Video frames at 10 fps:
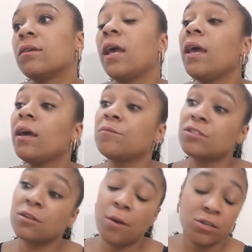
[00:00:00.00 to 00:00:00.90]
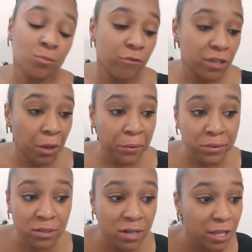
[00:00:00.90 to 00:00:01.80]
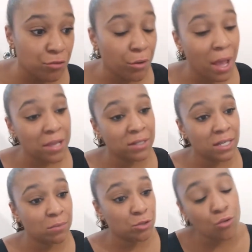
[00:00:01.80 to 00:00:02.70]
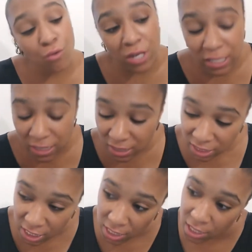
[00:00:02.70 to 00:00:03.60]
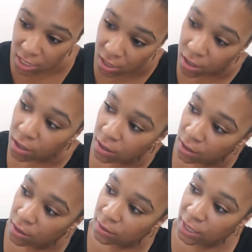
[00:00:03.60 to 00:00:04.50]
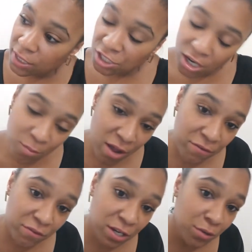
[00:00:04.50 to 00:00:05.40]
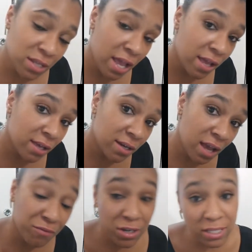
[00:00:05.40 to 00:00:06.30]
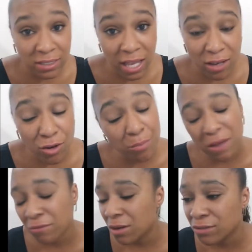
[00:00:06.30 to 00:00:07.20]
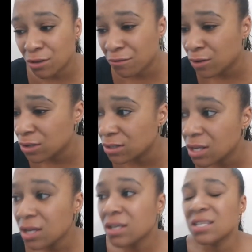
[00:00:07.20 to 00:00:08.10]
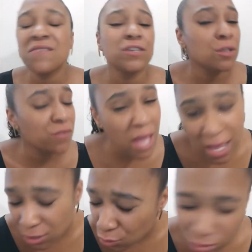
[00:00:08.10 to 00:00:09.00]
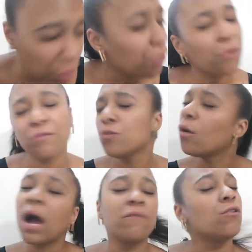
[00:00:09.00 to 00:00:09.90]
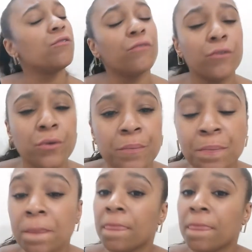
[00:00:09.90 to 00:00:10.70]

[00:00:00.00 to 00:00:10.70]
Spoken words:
yeah, I'm just going to post more videos and let you know how you can take them to court, etc. Yeah, check out my other videos and have a nice day. Don't buy from love sofas. Save yourself the hassle and don't go through what I've gone through.